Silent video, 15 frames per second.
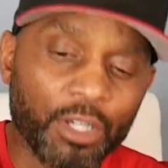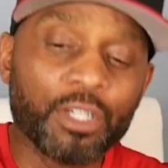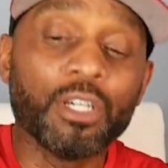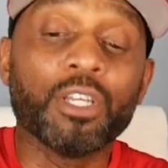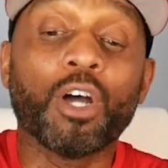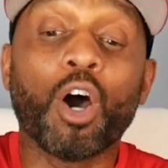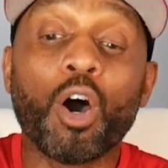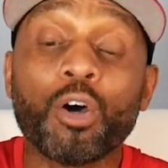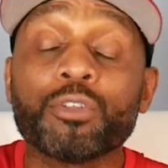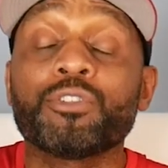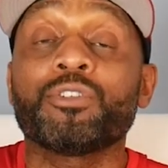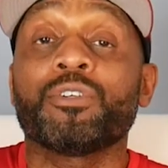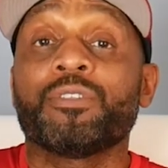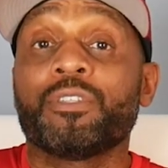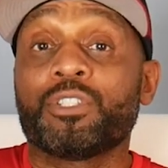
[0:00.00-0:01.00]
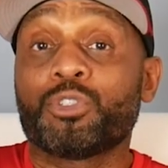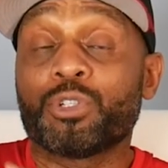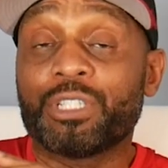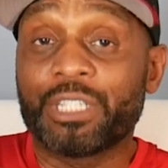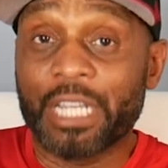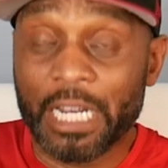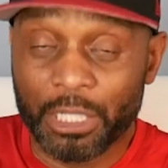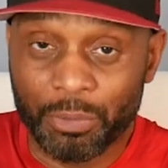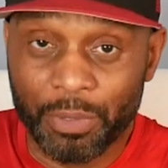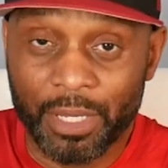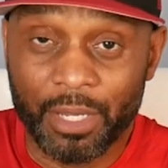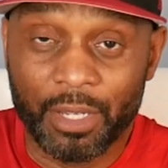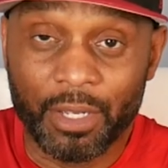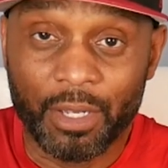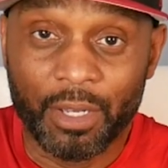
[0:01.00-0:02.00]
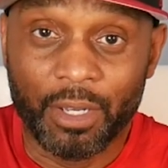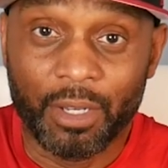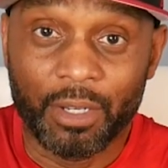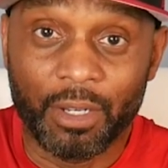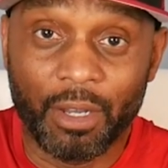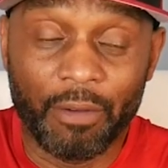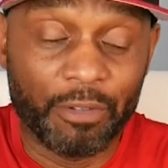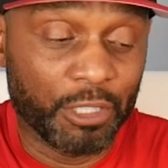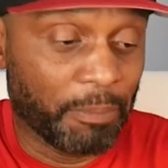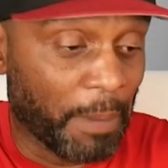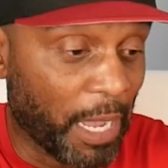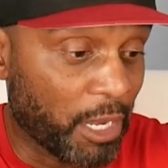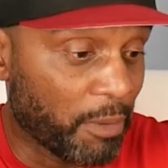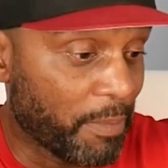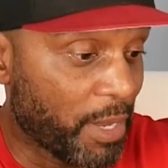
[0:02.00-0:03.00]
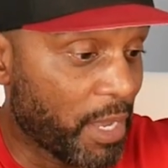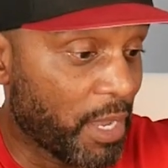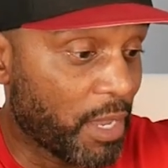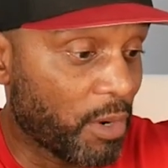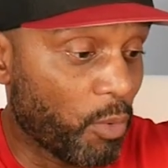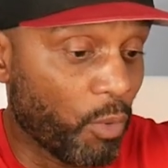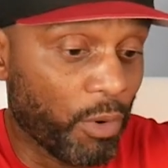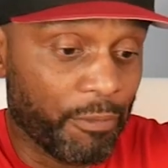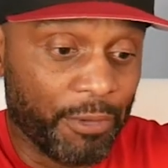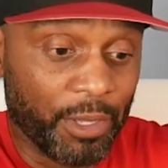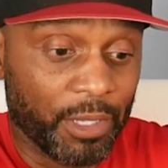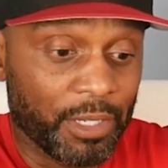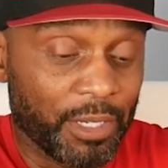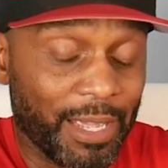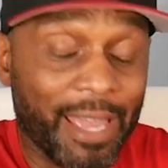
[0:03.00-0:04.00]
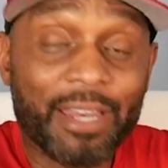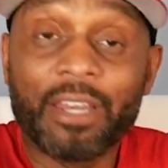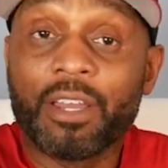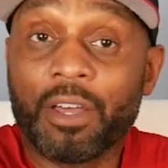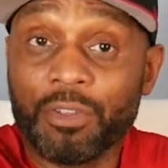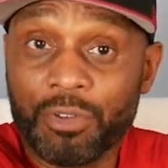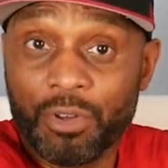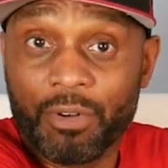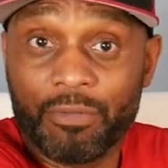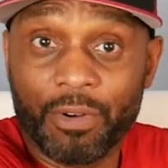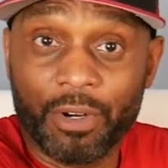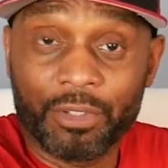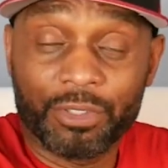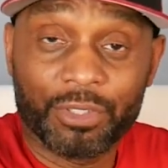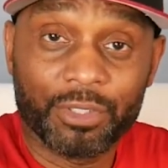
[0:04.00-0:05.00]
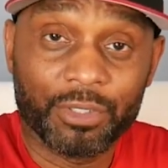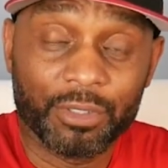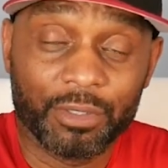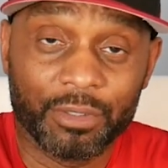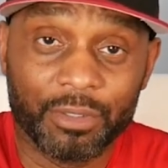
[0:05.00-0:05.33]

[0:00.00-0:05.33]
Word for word: could alter the trajectory of a Spider-Man or a villain in another universe.